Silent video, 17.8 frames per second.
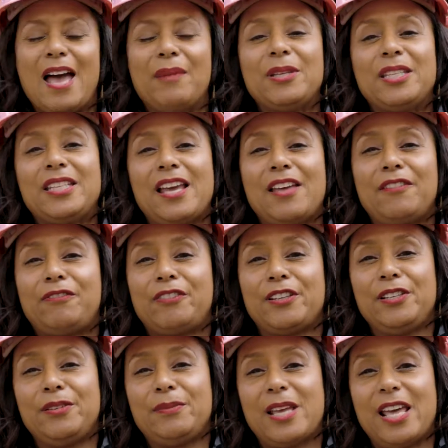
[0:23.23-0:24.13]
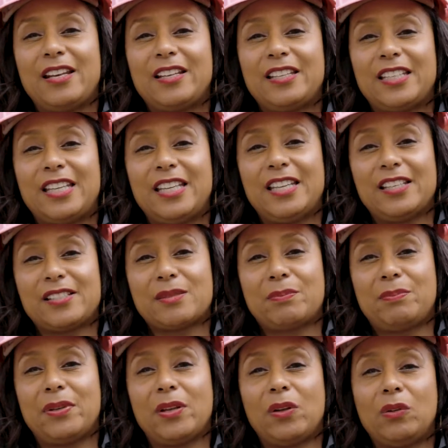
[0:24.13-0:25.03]
Habitat for Humanity has
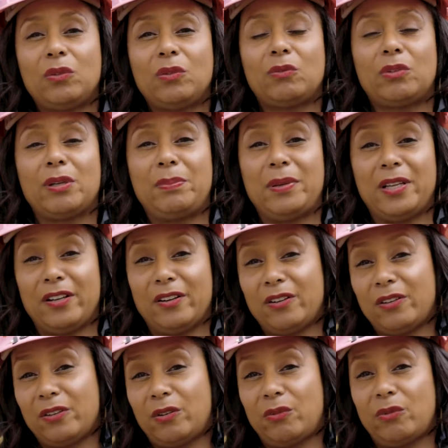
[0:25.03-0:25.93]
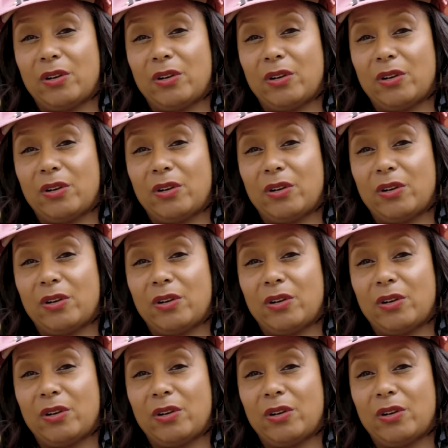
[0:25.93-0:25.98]
built, repaired, or